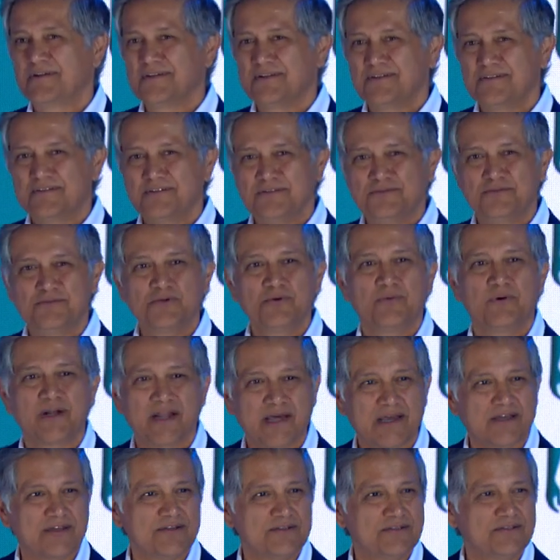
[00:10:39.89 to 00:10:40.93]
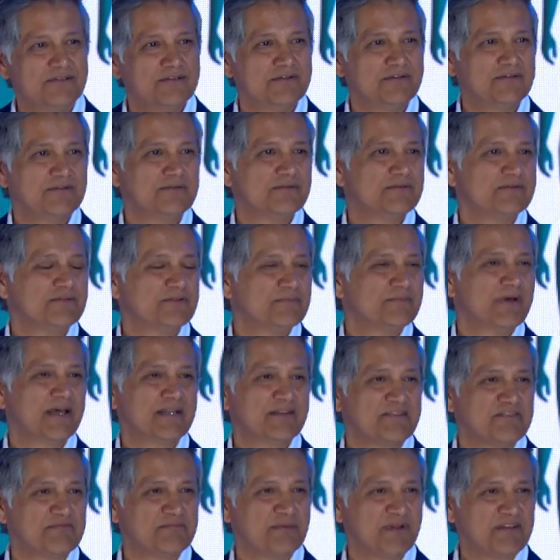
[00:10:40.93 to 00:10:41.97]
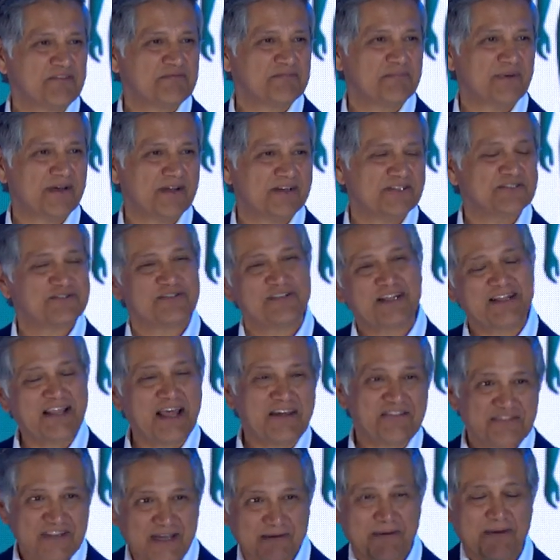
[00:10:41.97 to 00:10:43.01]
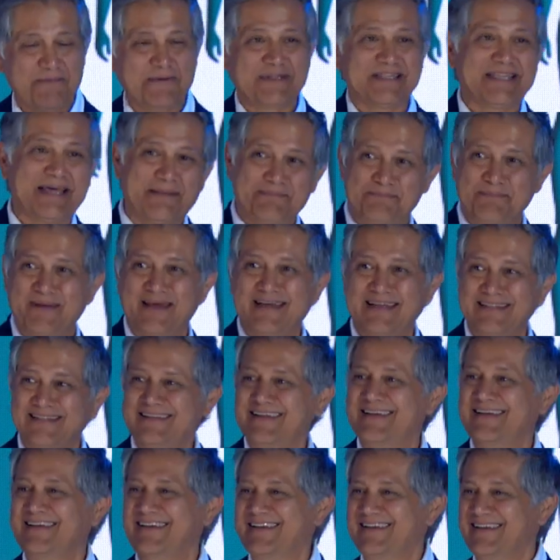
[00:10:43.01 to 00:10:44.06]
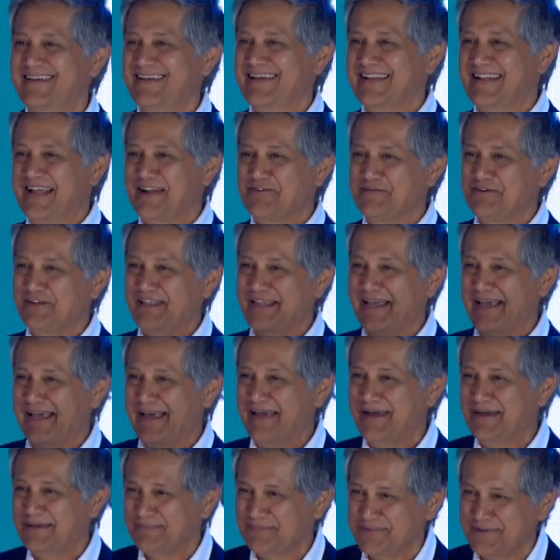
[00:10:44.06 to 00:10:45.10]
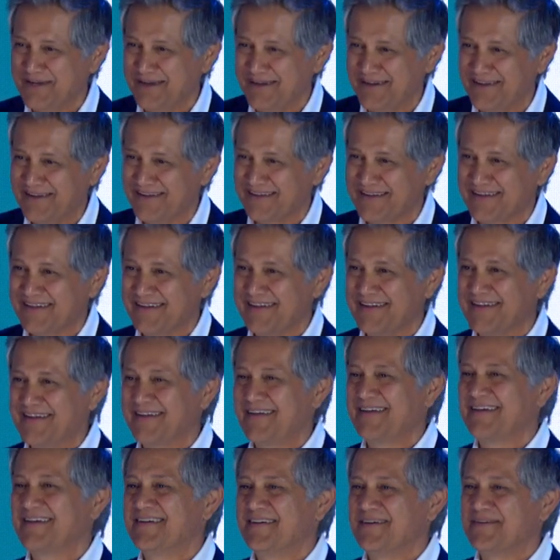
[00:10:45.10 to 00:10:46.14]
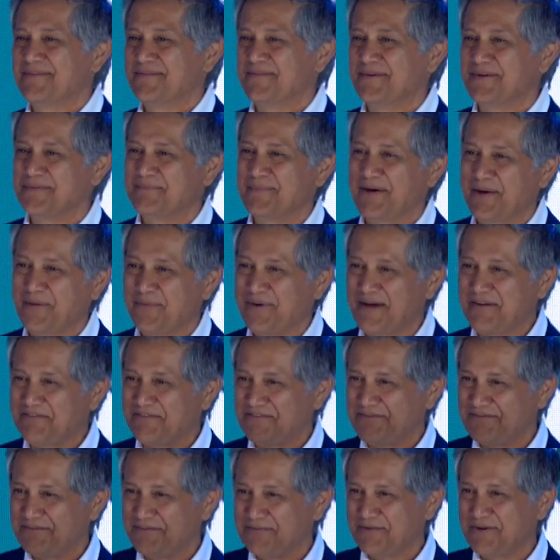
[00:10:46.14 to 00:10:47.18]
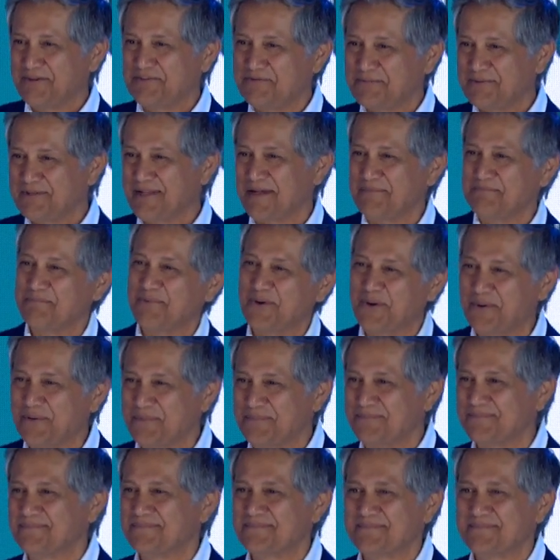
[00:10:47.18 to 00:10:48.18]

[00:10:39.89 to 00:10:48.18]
to do what I could do to make this place better. So the next time I'm in that bed, and I really am dying, when my wife reads me that poem,